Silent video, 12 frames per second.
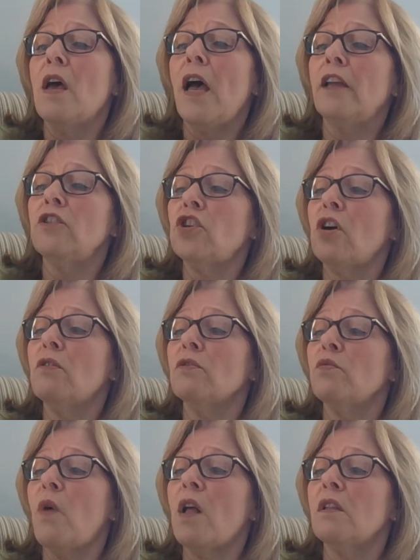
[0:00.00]
"And
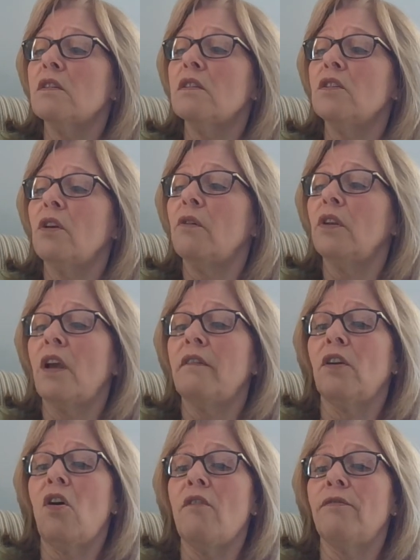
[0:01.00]
Charles Wallace is going to have
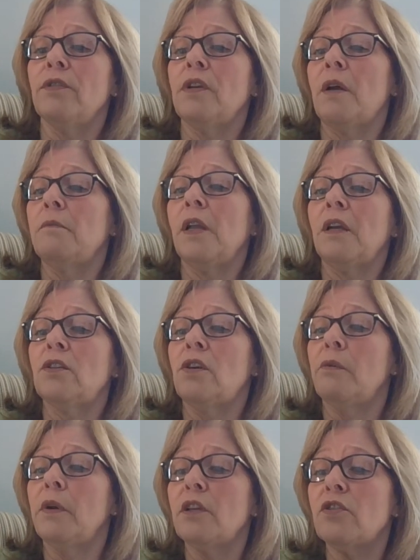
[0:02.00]
an awful time next
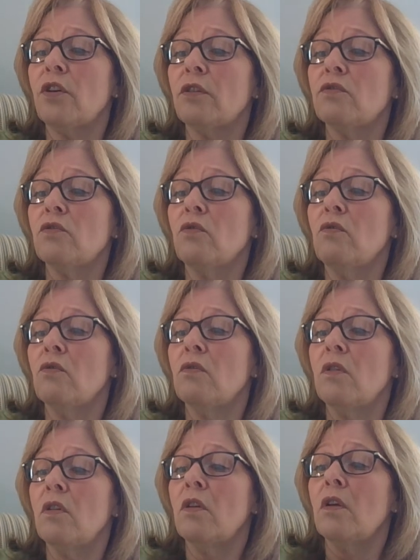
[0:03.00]
year when he starts school.
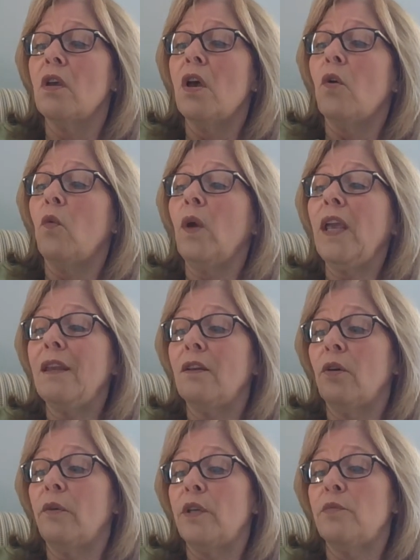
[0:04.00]
We
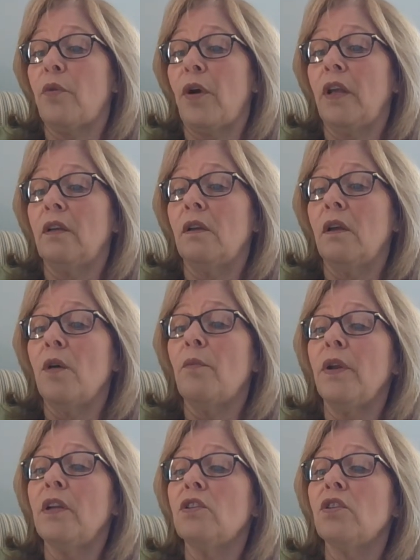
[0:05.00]
know he's bright,
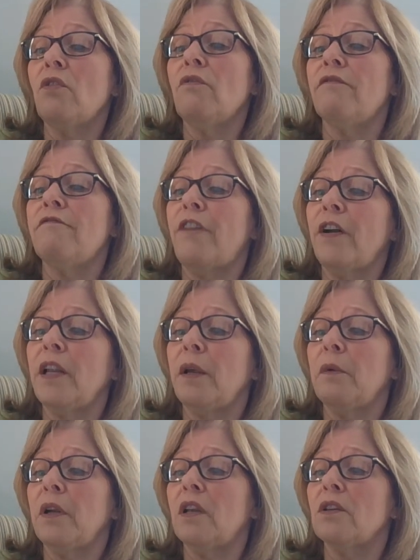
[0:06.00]
but he's so funny
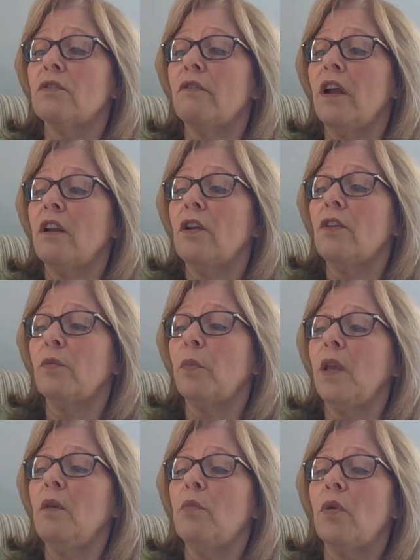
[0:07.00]
when he's around other
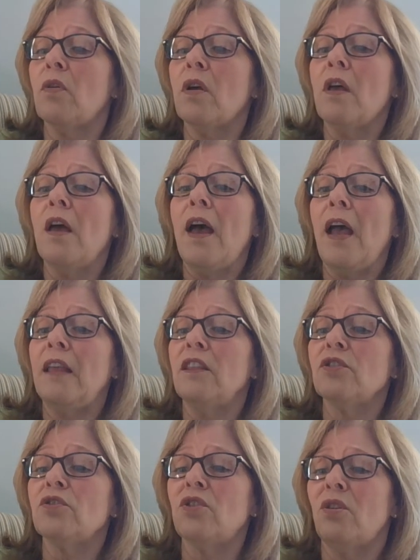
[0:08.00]
people, and
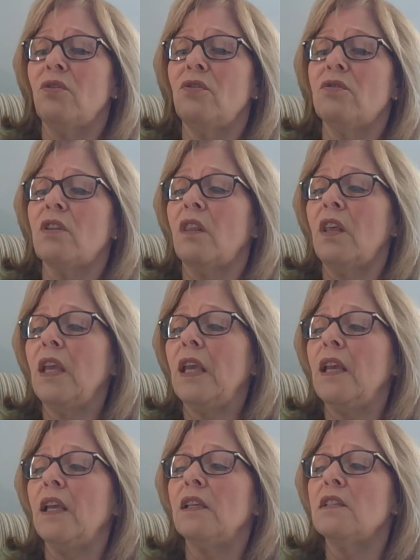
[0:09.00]
they're so used to
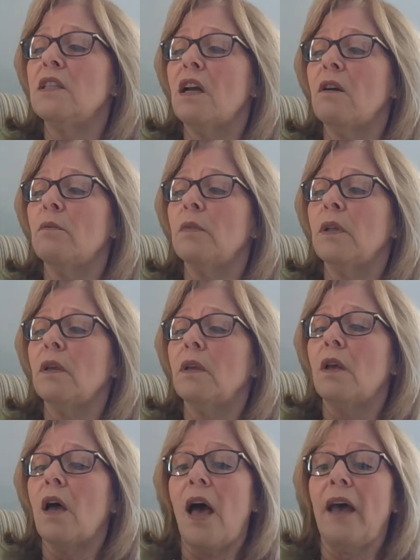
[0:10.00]
thinking he's dumb.
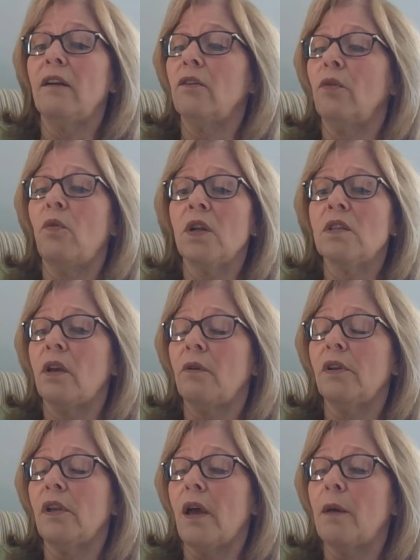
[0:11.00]
I don't know what's
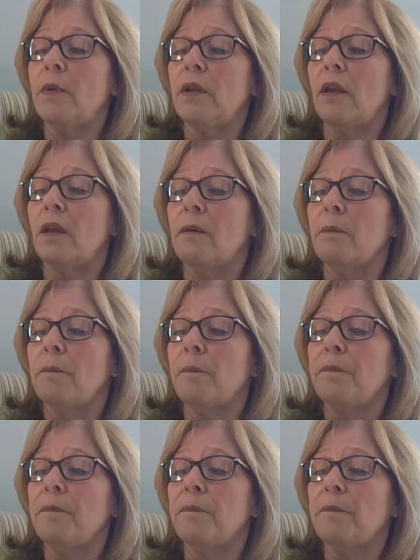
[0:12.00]
going to happen to him.